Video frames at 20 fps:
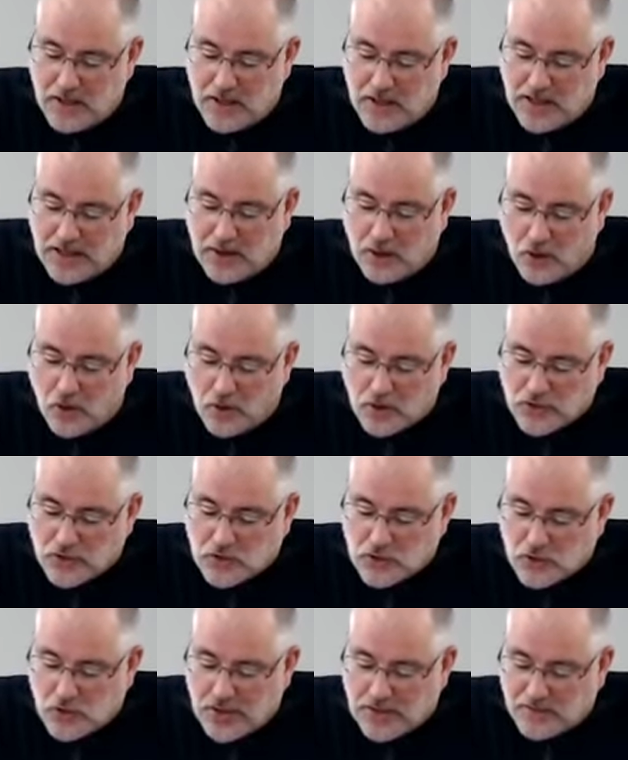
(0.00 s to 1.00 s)
he urged the
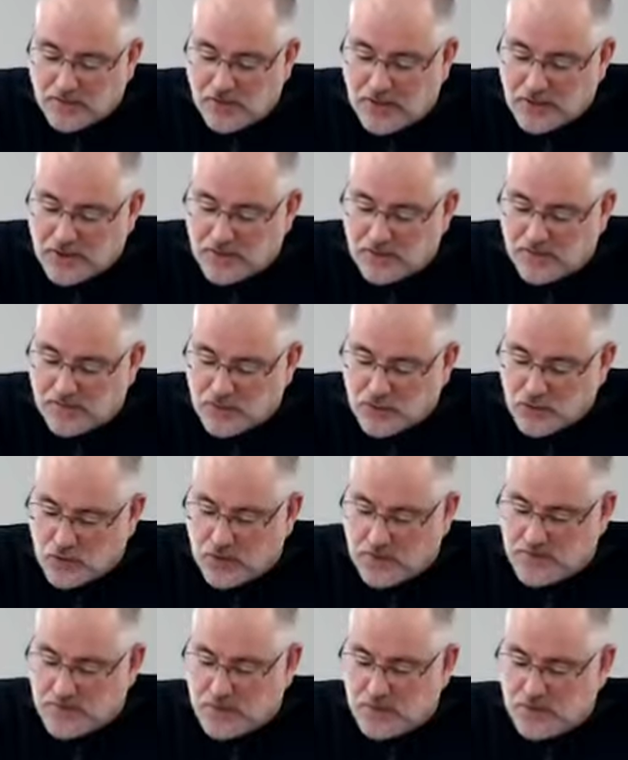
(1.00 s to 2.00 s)
translation of the
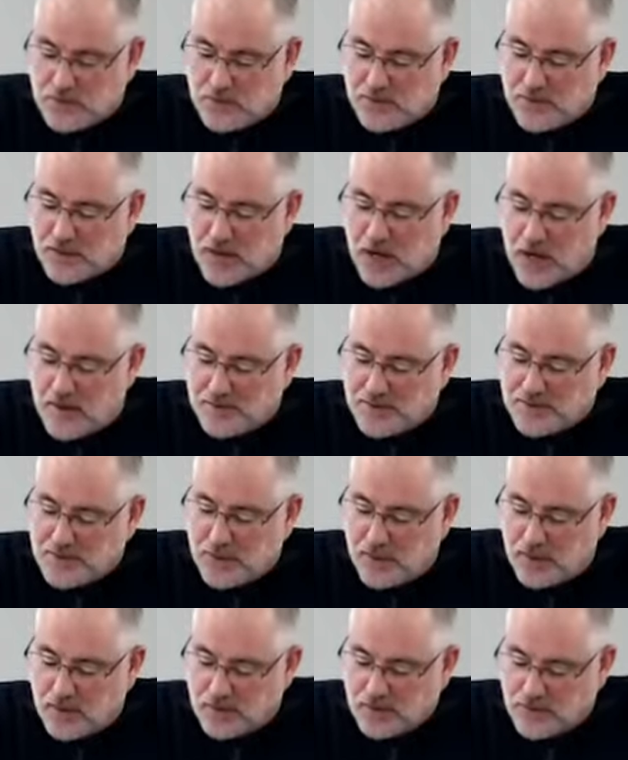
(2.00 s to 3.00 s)
Scripture into the common
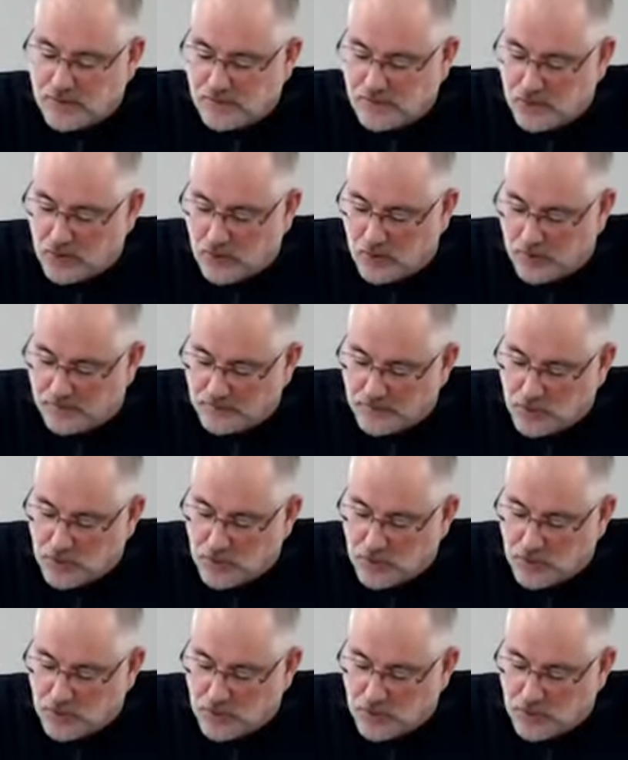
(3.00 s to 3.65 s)
tongues of Europe.